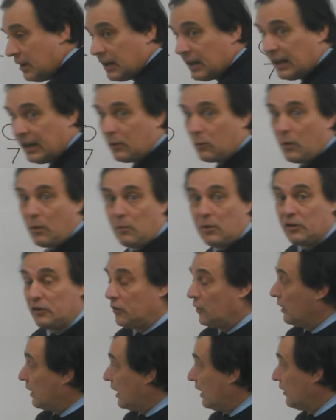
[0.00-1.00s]
it when we're
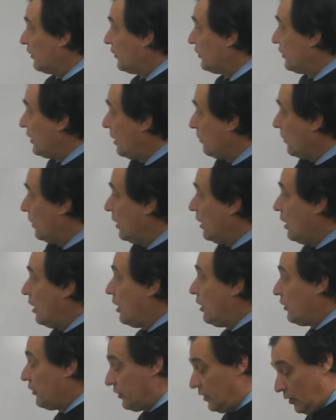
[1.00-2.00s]
doing our sum.
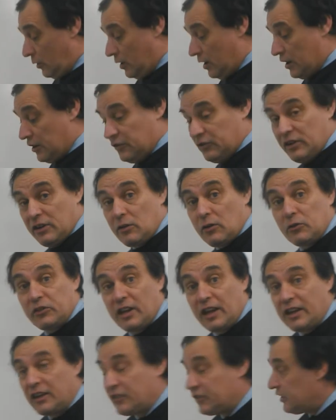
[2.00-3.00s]
So 0
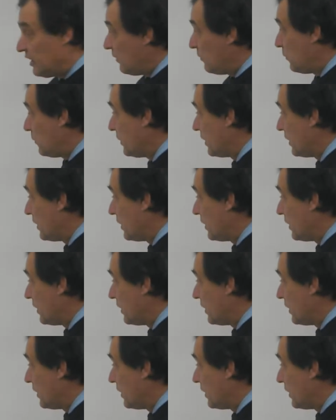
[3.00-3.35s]
takes 7 we